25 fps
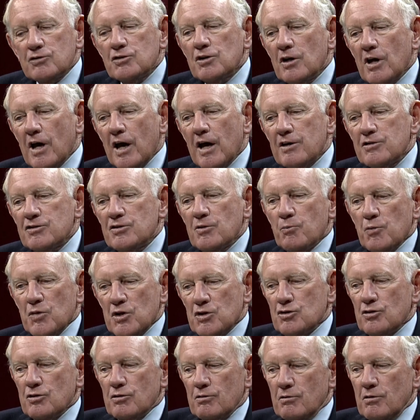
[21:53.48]
gas
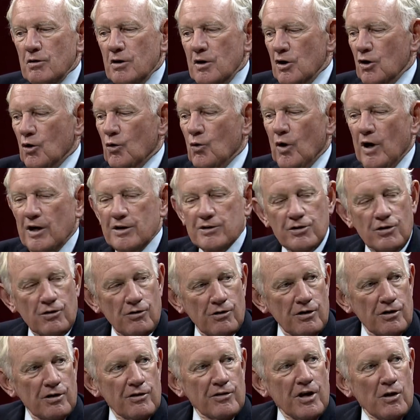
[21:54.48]
emission
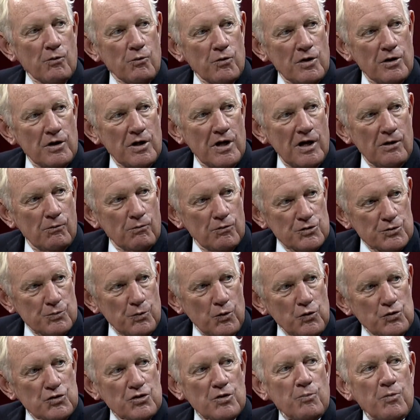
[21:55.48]
criteria that we're
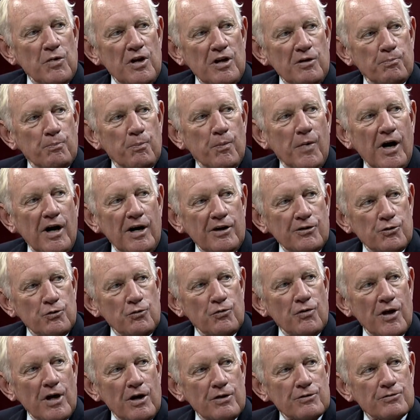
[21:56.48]
supposed to meet by
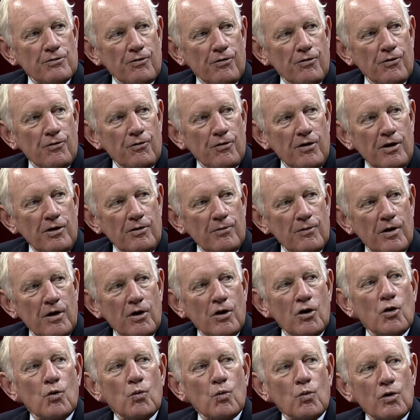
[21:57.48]
2030,
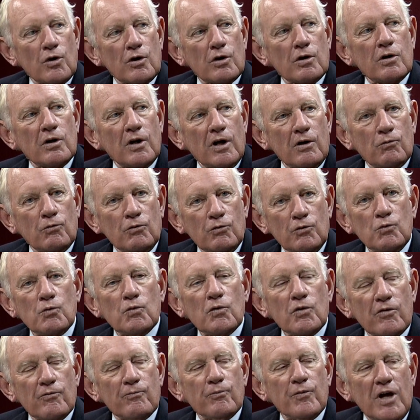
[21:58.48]
we
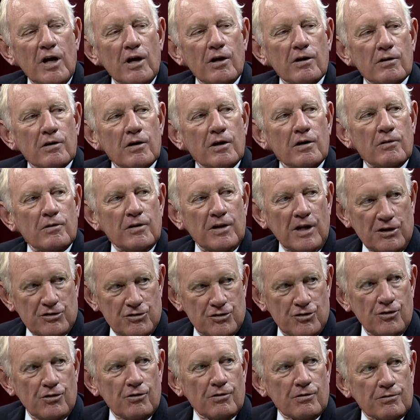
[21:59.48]
will have met it
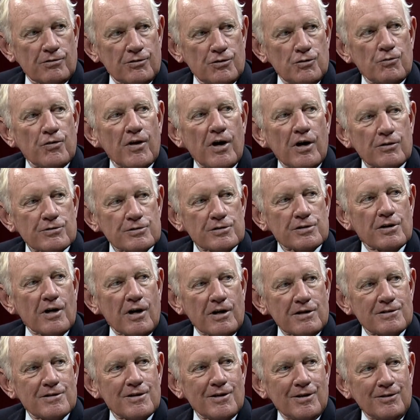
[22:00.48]
next year, 2019,